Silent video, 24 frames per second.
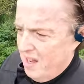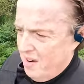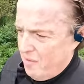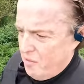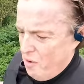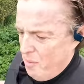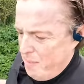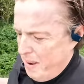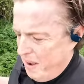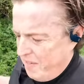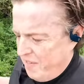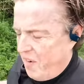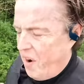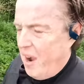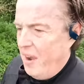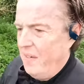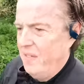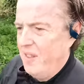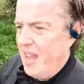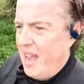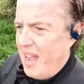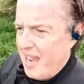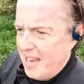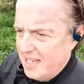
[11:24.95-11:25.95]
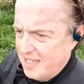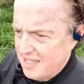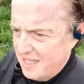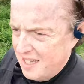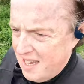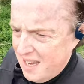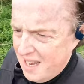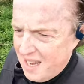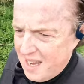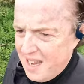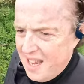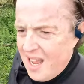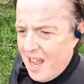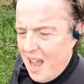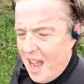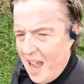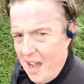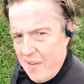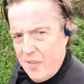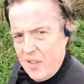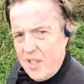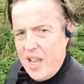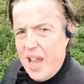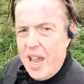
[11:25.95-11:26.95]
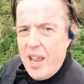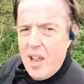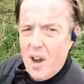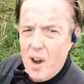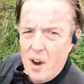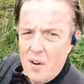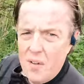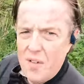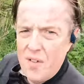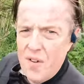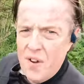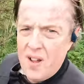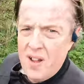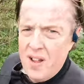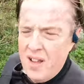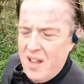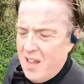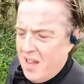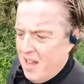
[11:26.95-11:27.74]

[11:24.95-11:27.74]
for about 5 days, have a day off,